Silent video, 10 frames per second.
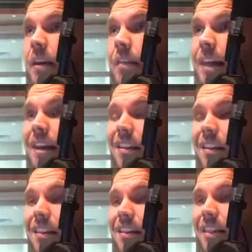that
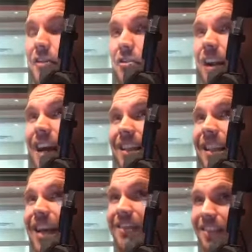they're not
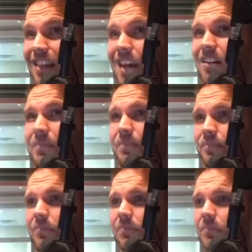less than,
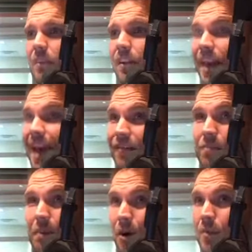they have
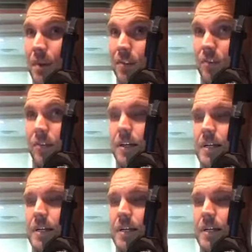purpose.